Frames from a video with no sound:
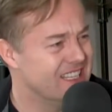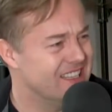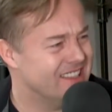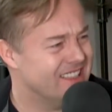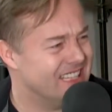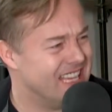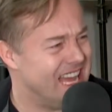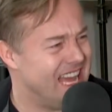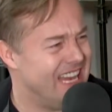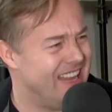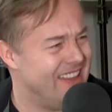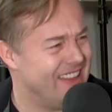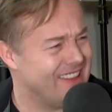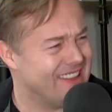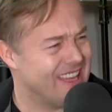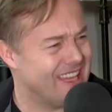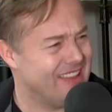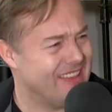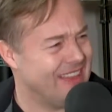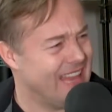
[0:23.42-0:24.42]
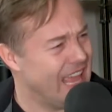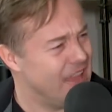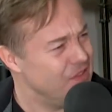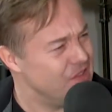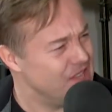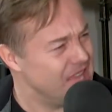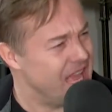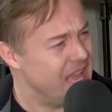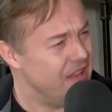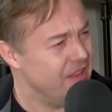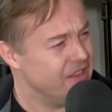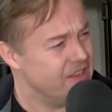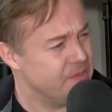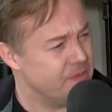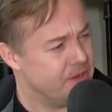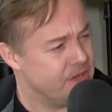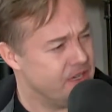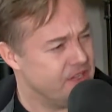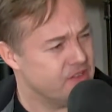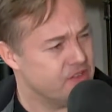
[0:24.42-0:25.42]
it's kind of this like lifestyle
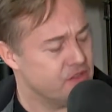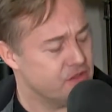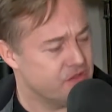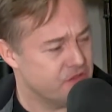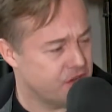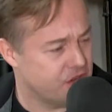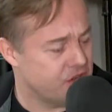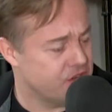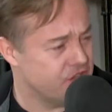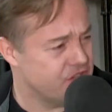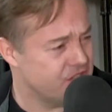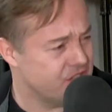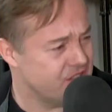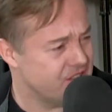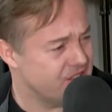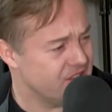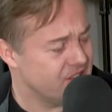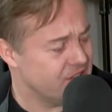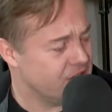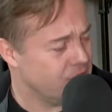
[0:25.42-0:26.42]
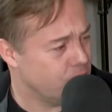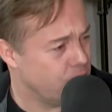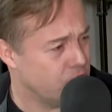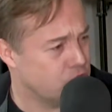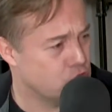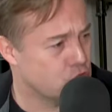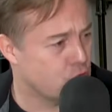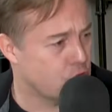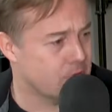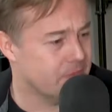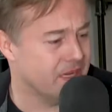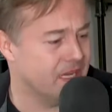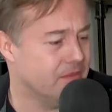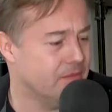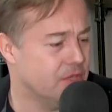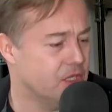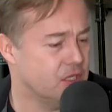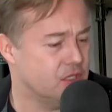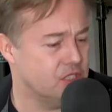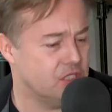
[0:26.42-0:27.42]
experiences first. That's quite charming.
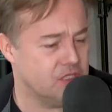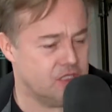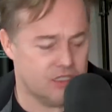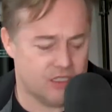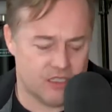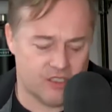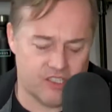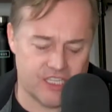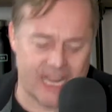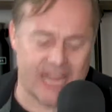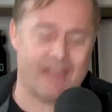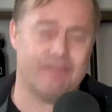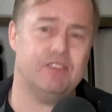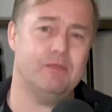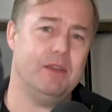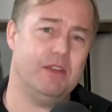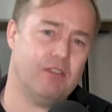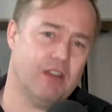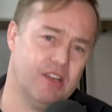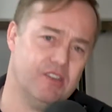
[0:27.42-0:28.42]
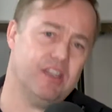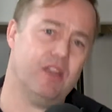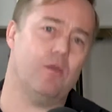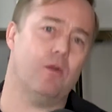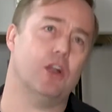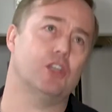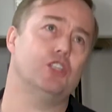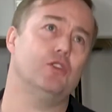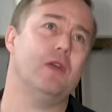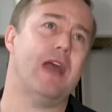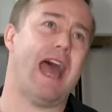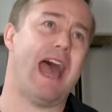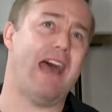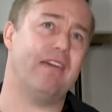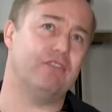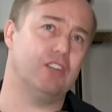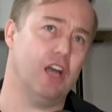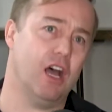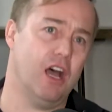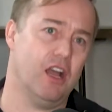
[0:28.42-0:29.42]
But do, does it have to be crazy at work? Do you
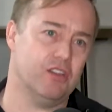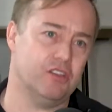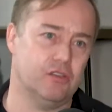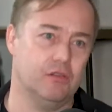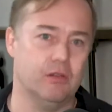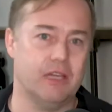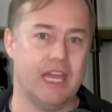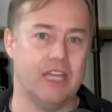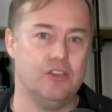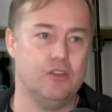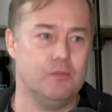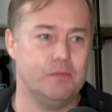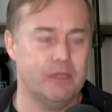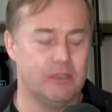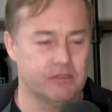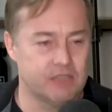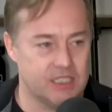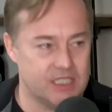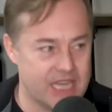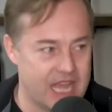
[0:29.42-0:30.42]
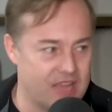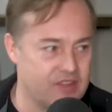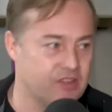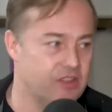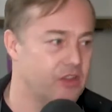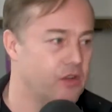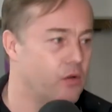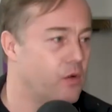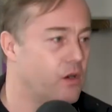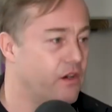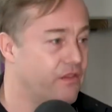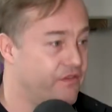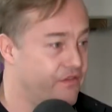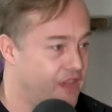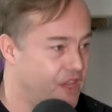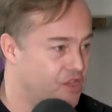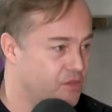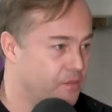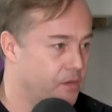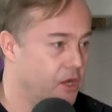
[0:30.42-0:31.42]
have to hustle? Can you build a Tesla or a
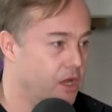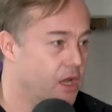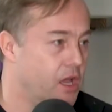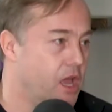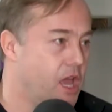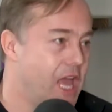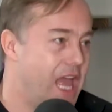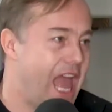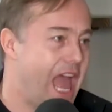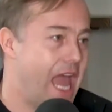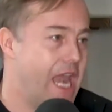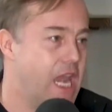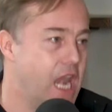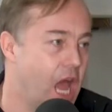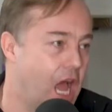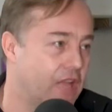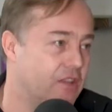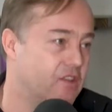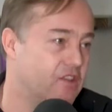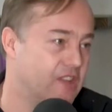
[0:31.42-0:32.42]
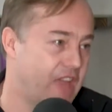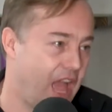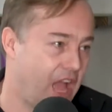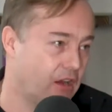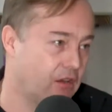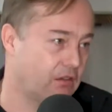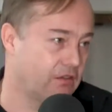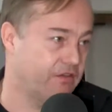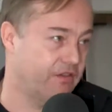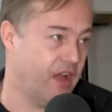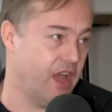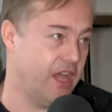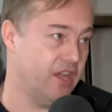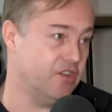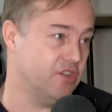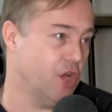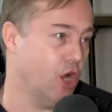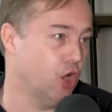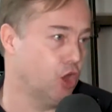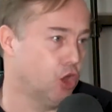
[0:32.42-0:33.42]
Facebook and not
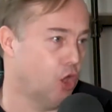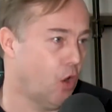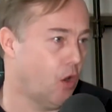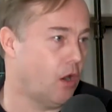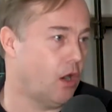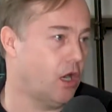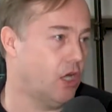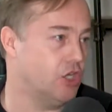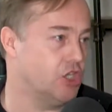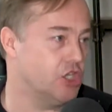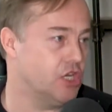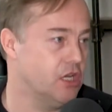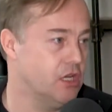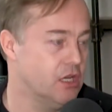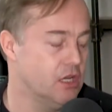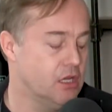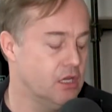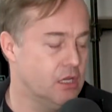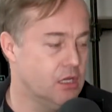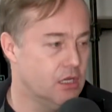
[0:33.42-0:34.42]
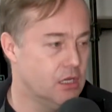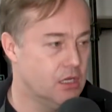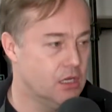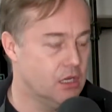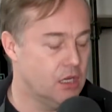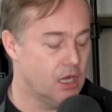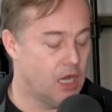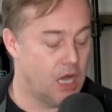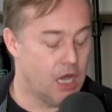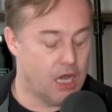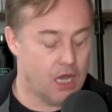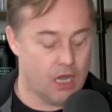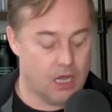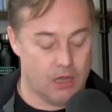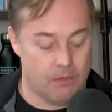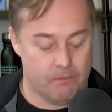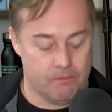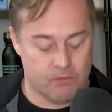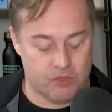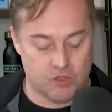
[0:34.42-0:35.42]
sacrifice a large
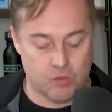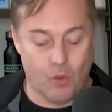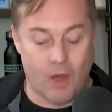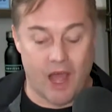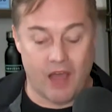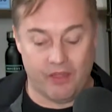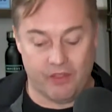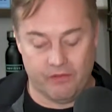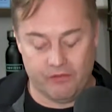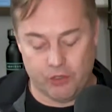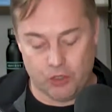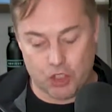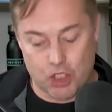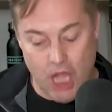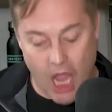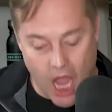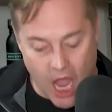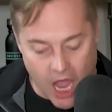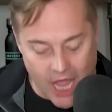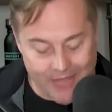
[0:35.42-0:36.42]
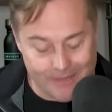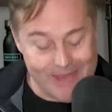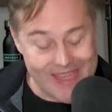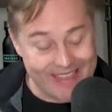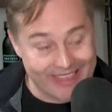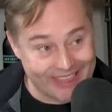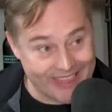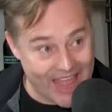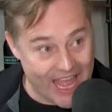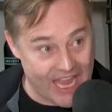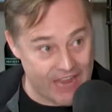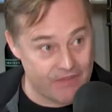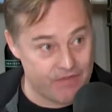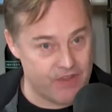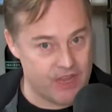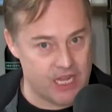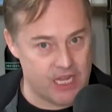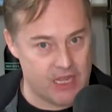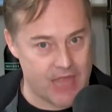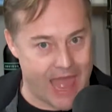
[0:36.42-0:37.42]
um, swath of your time and life
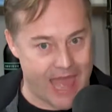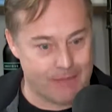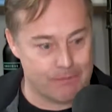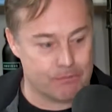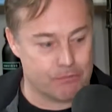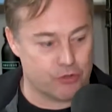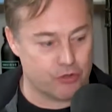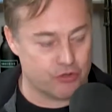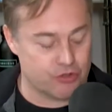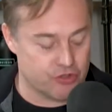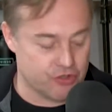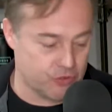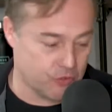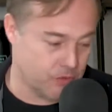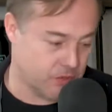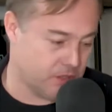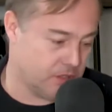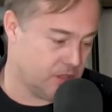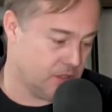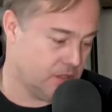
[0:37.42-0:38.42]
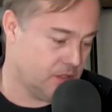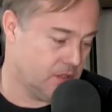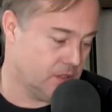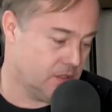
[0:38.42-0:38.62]
in that pursuit?